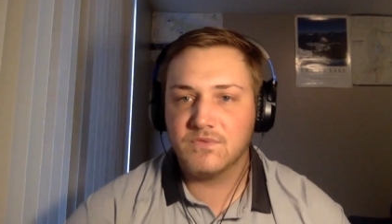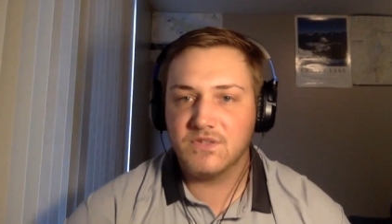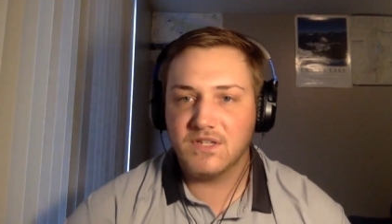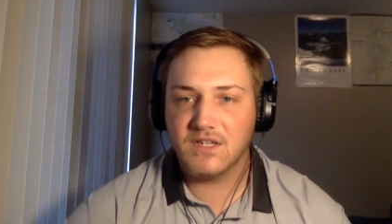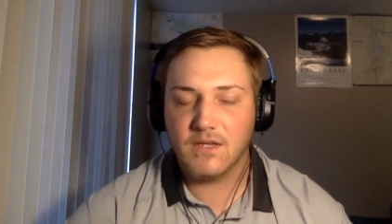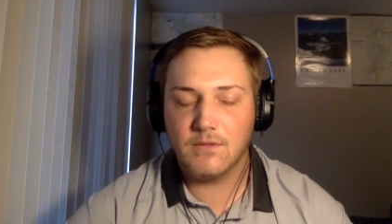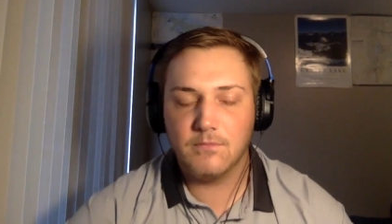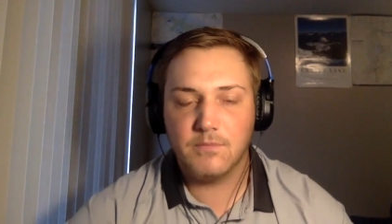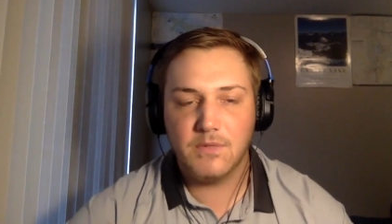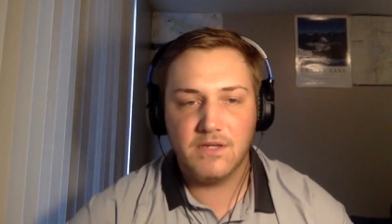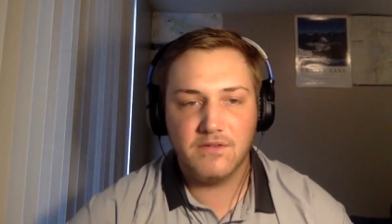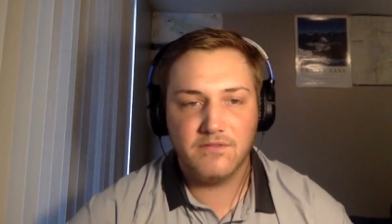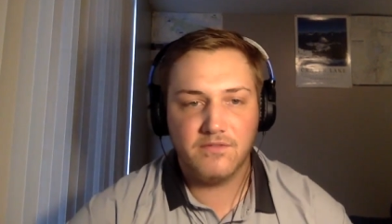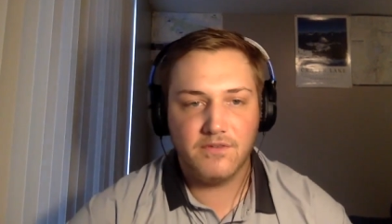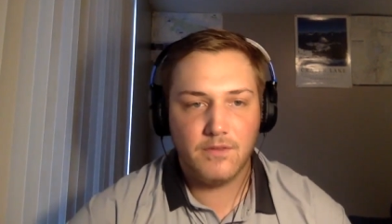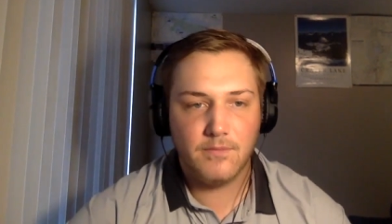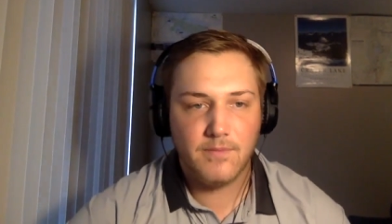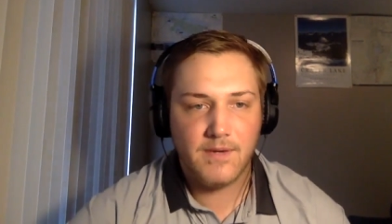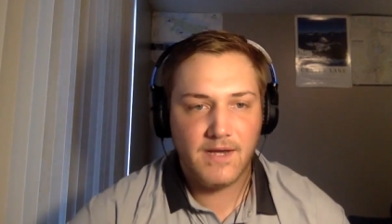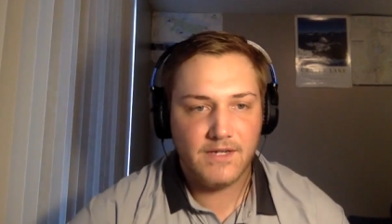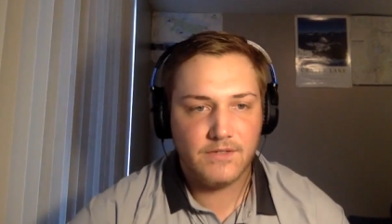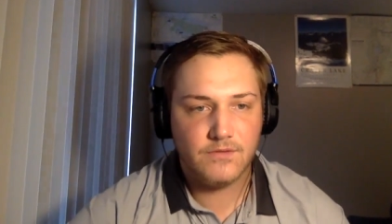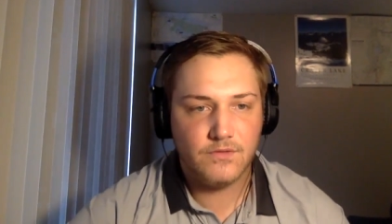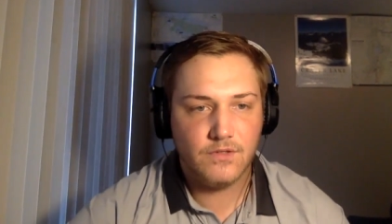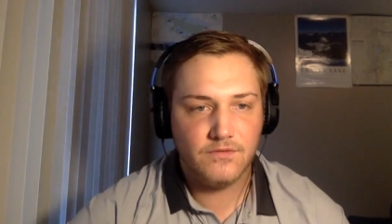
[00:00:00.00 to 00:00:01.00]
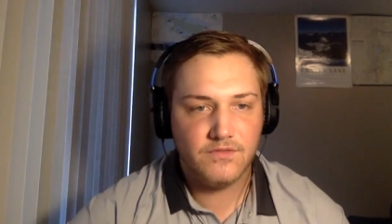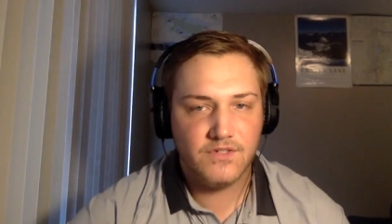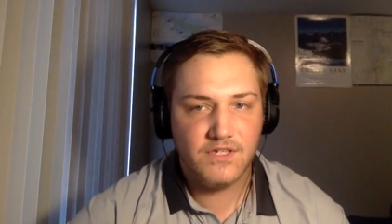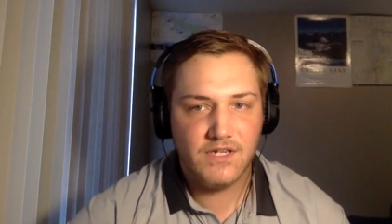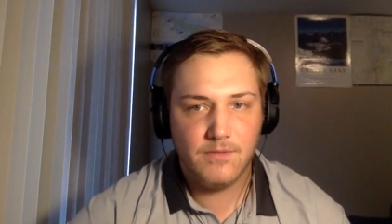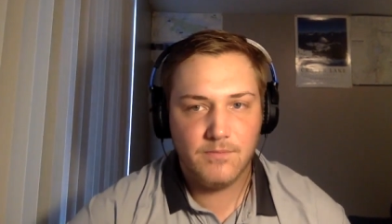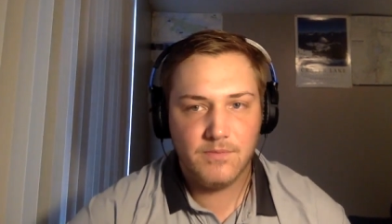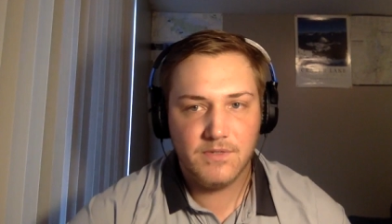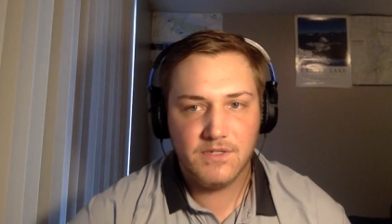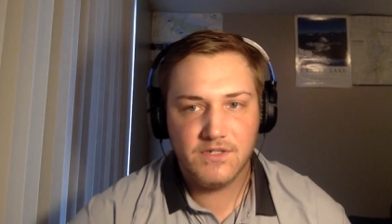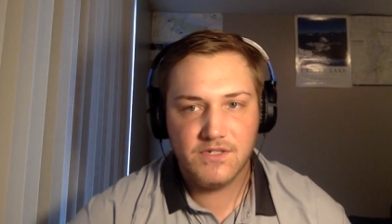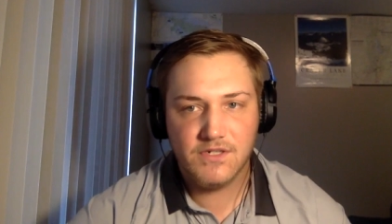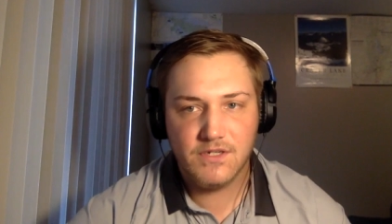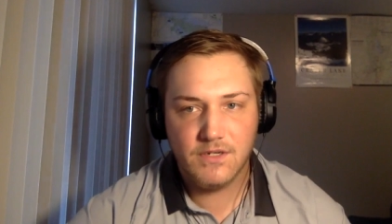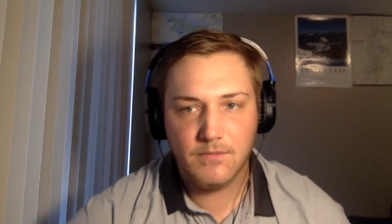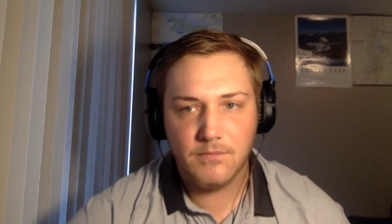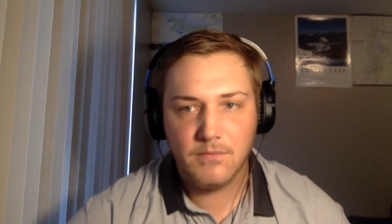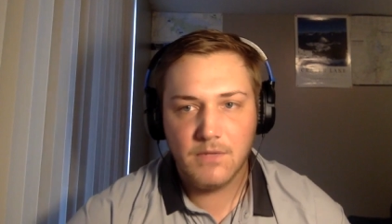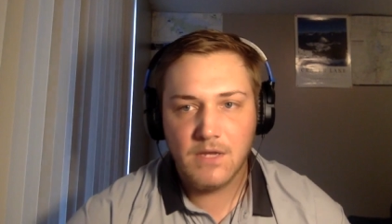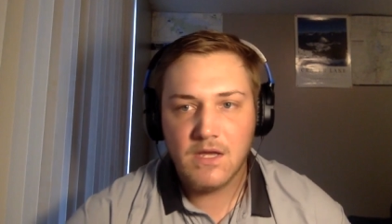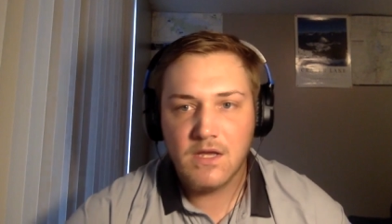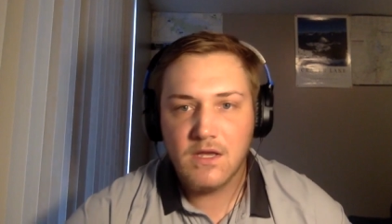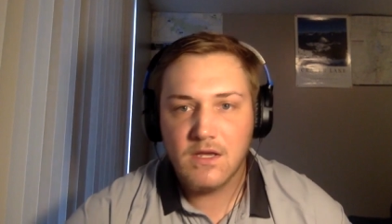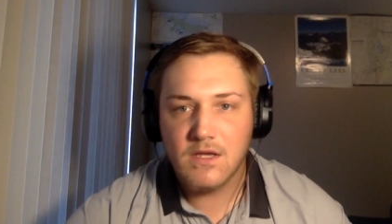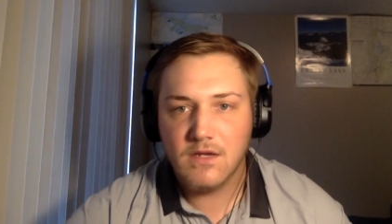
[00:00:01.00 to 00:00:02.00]
compete for the Pac-12 championship
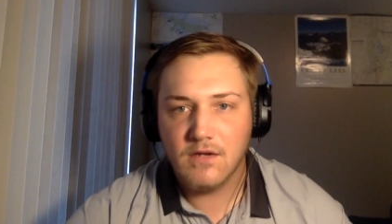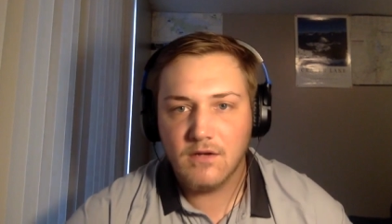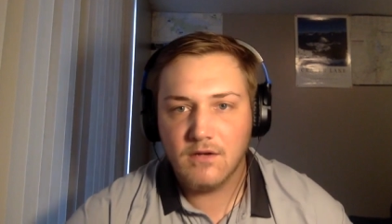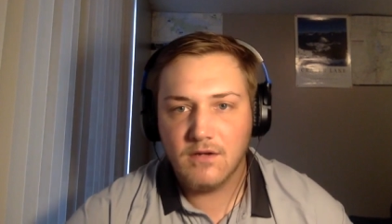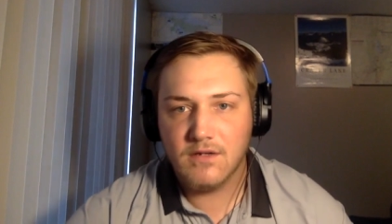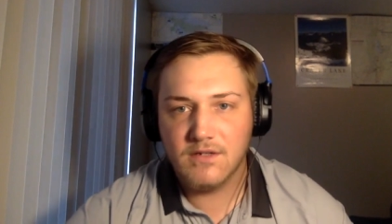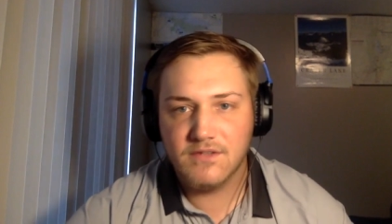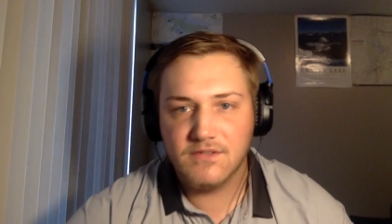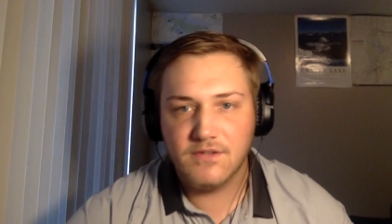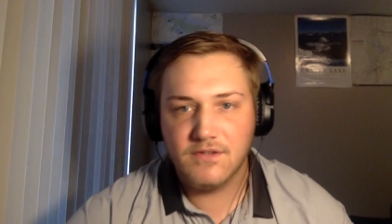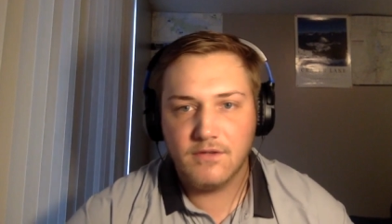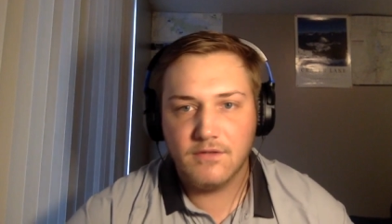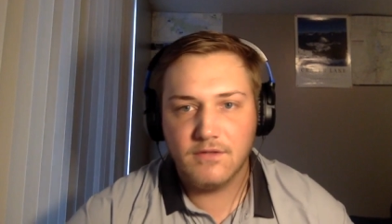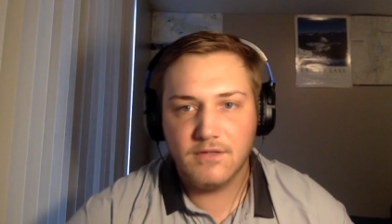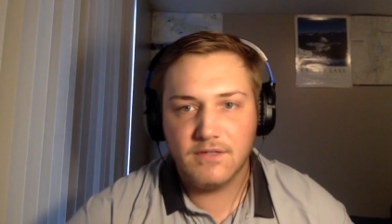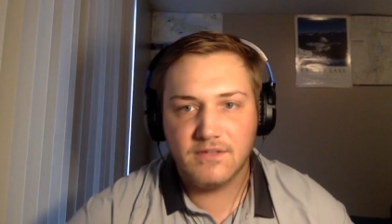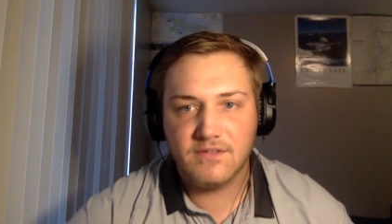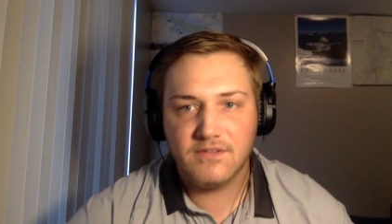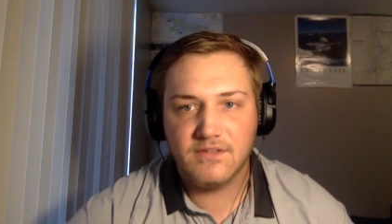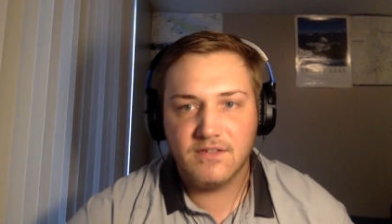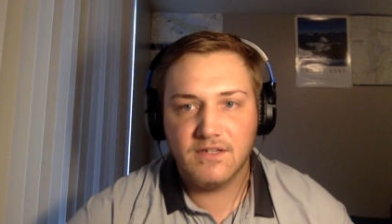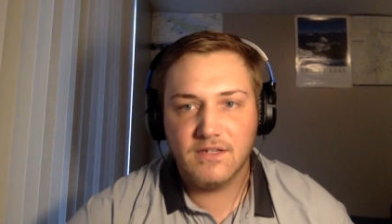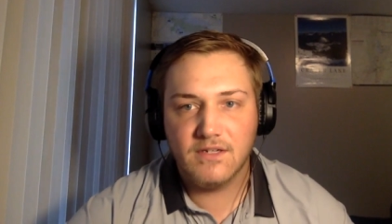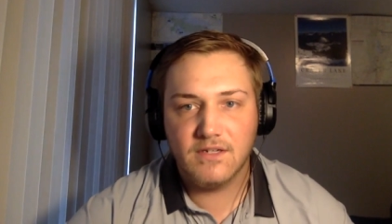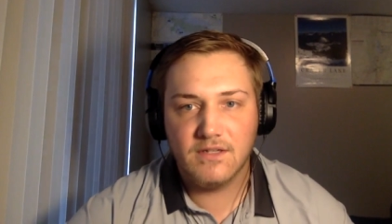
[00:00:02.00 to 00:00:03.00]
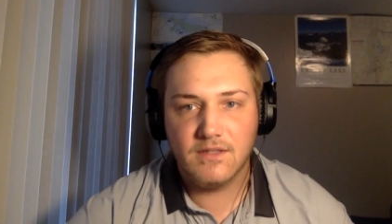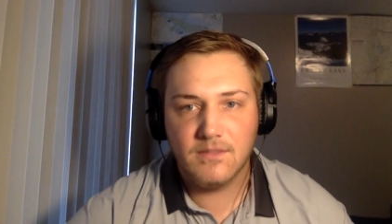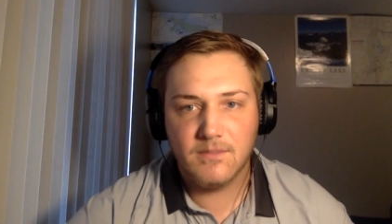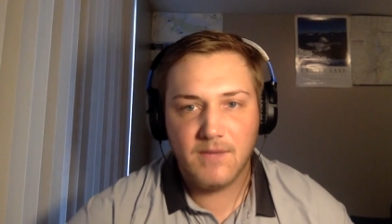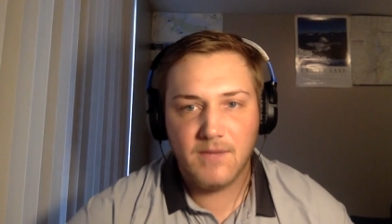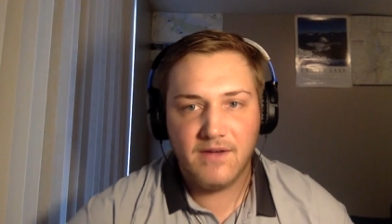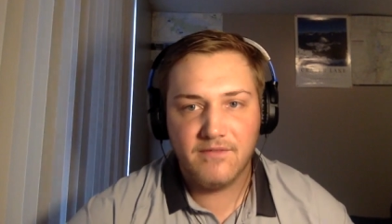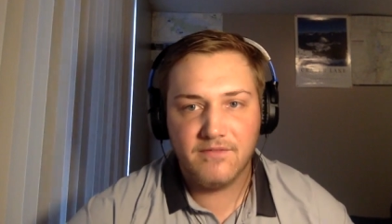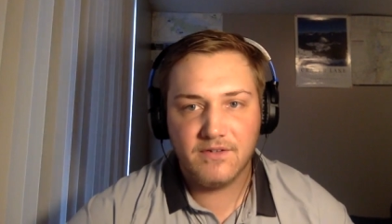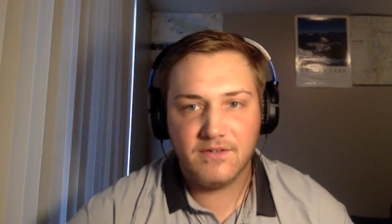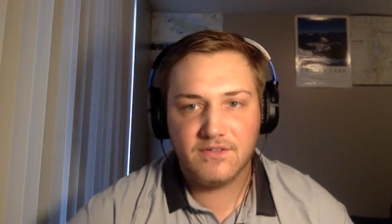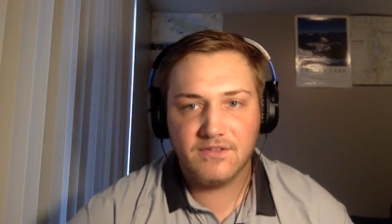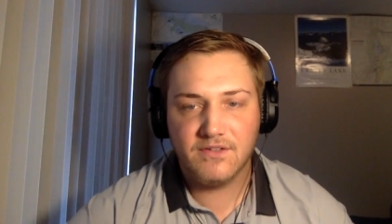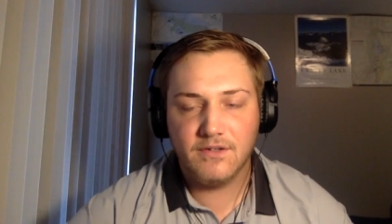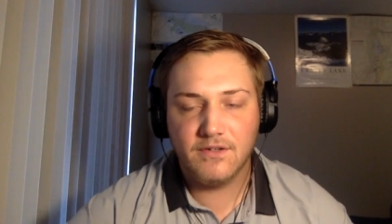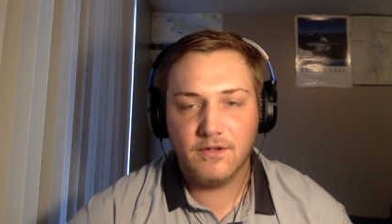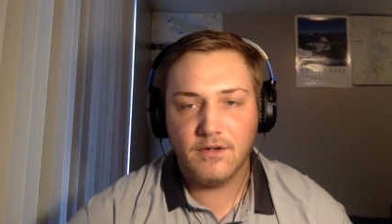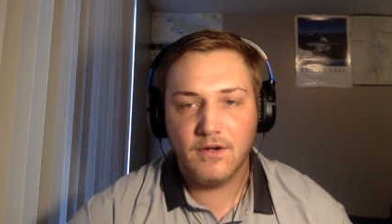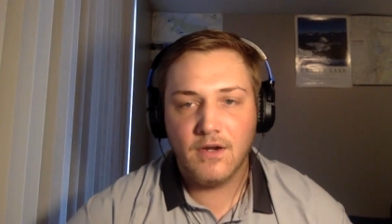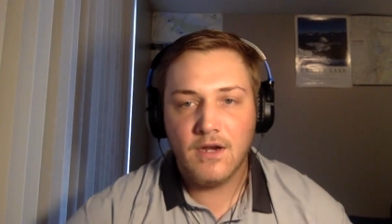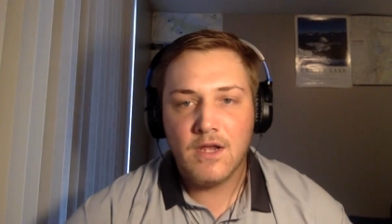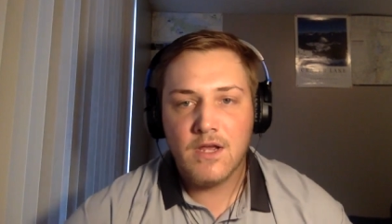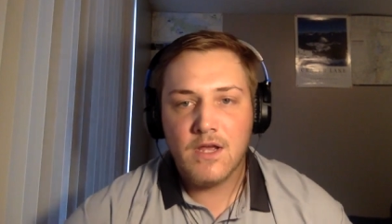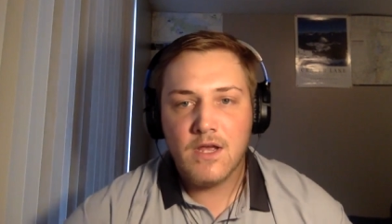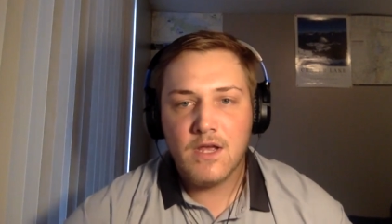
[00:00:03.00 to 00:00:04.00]
here in Salt Lake City in the Maverick Center.